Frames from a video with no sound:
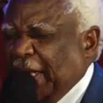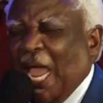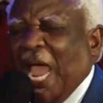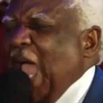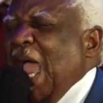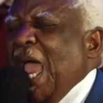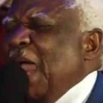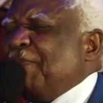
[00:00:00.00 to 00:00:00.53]

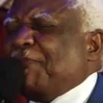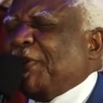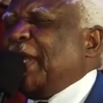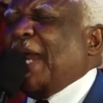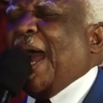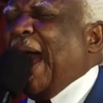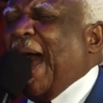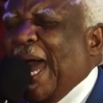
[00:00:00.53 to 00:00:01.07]
and
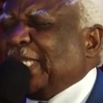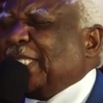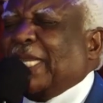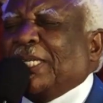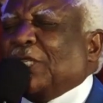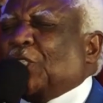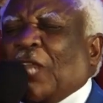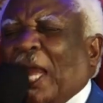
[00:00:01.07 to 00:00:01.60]
every
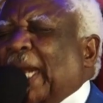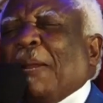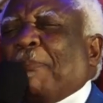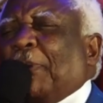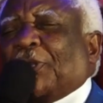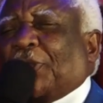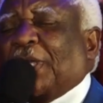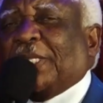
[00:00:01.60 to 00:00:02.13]
hard and
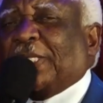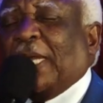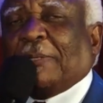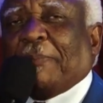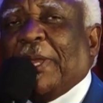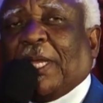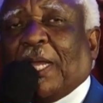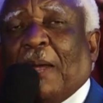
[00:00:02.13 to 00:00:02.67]
terrible thing
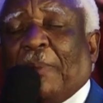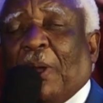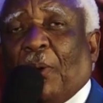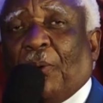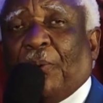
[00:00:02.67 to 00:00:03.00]
that may come